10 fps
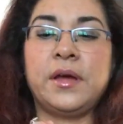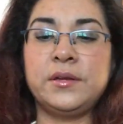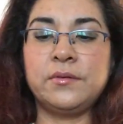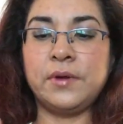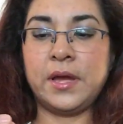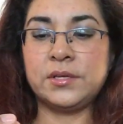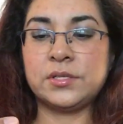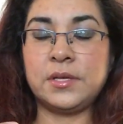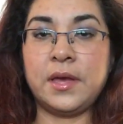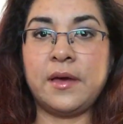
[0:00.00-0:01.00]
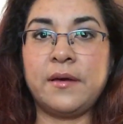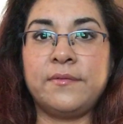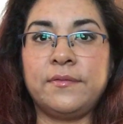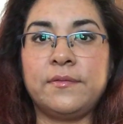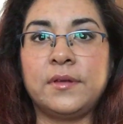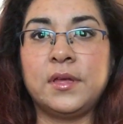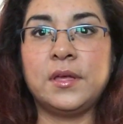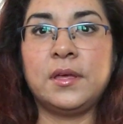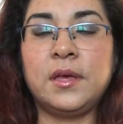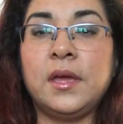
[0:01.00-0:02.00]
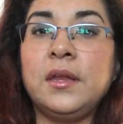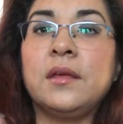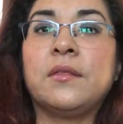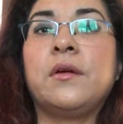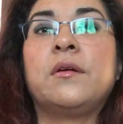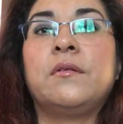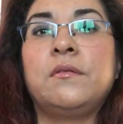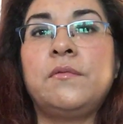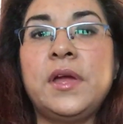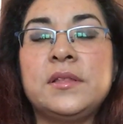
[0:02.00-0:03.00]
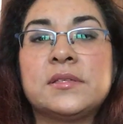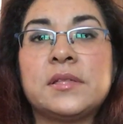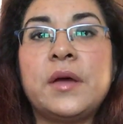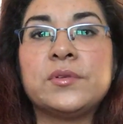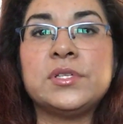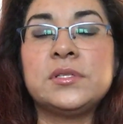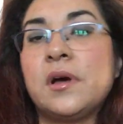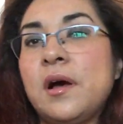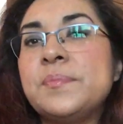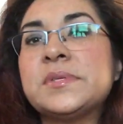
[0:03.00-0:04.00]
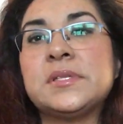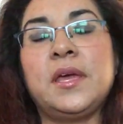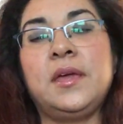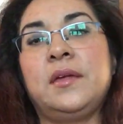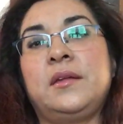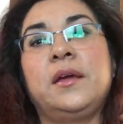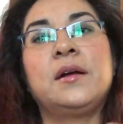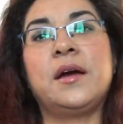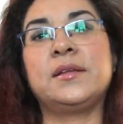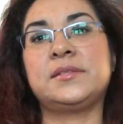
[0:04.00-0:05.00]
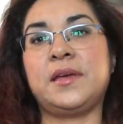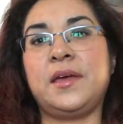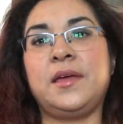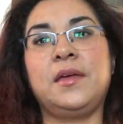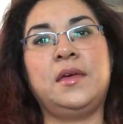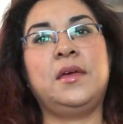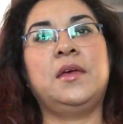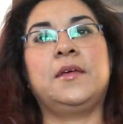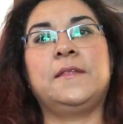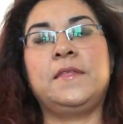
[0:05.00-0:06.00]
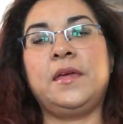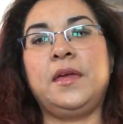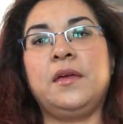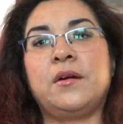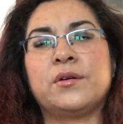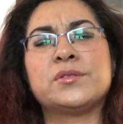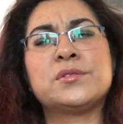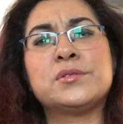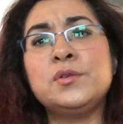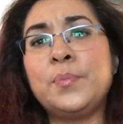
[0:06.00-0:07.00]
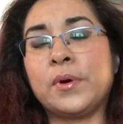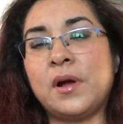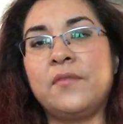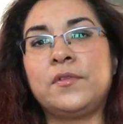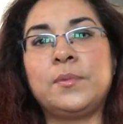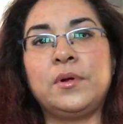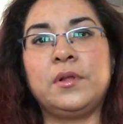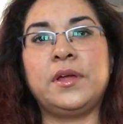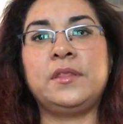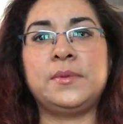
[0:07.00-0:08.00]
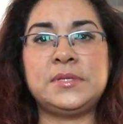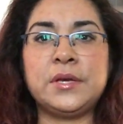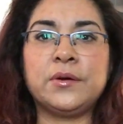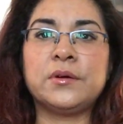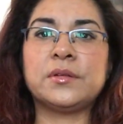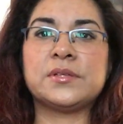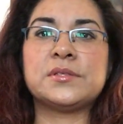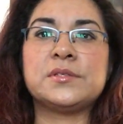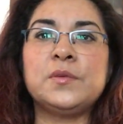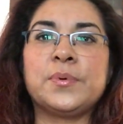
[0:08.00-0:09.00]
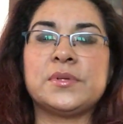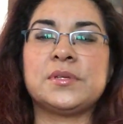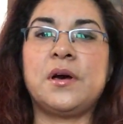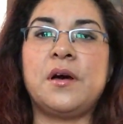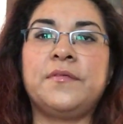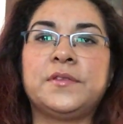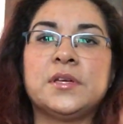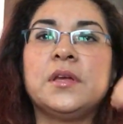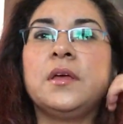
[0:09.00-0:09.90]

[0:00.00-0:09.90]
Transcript: I don't actually have any of their REN Slouchy tops, and I gotta say they are super comfortable and the material is super soft.